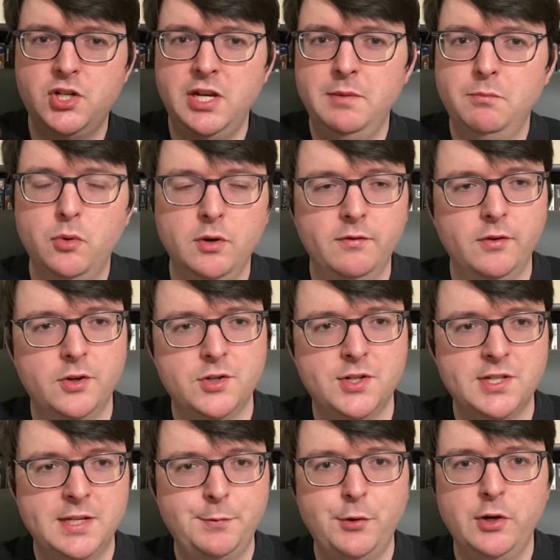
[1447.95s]
import
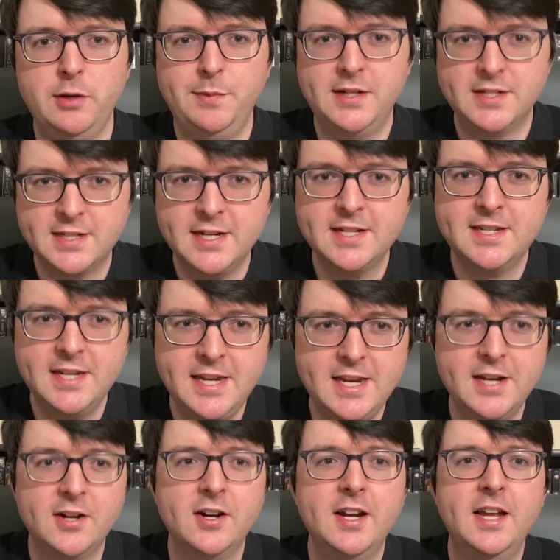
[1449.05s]
versions I'm going to be discussing
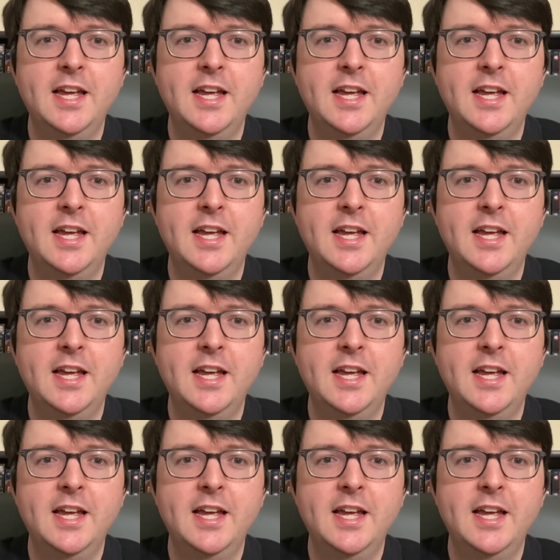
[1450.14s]
here